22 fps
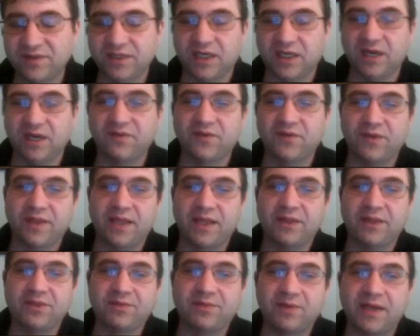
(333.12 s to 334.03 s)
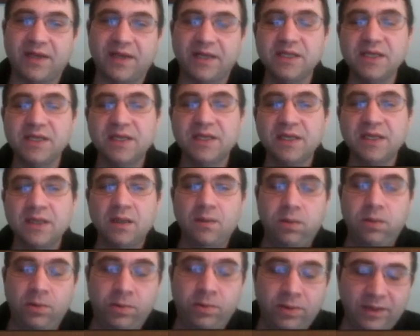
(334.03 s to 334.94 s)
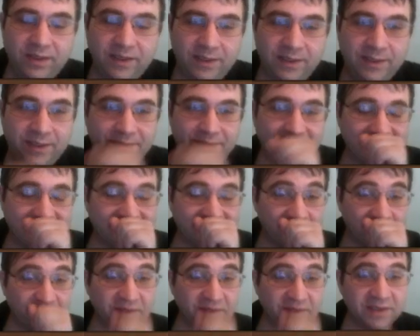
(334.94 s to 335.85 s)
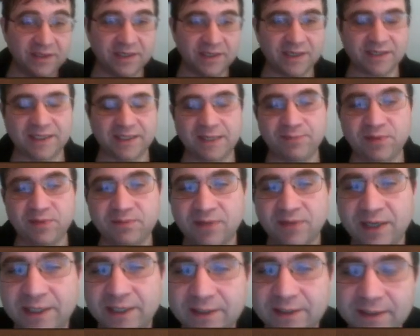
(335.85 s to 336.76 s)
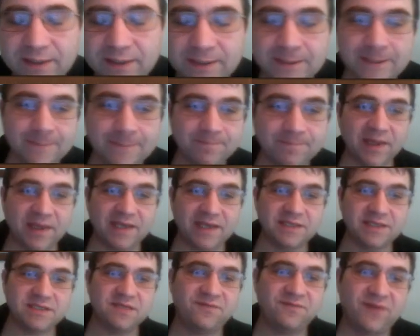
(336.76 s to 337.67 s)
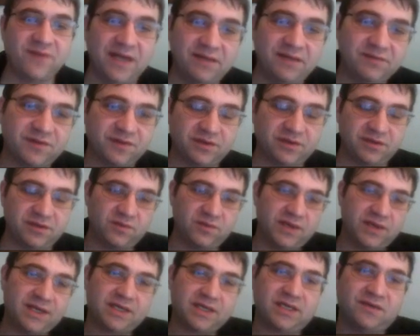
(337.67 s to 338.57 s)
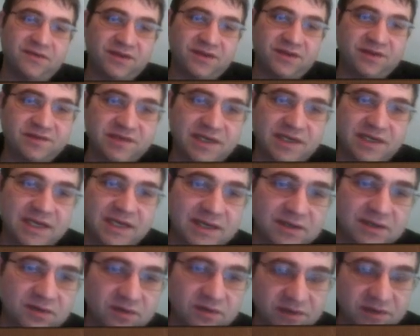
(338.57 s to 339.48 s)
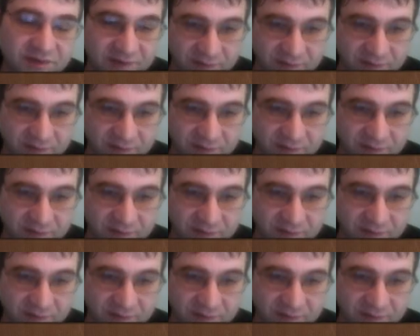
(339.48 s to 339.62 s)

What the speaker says: to cover that threat. And that's something you got to keep in mind. Knight d5 is a good way to cover this diagonal, because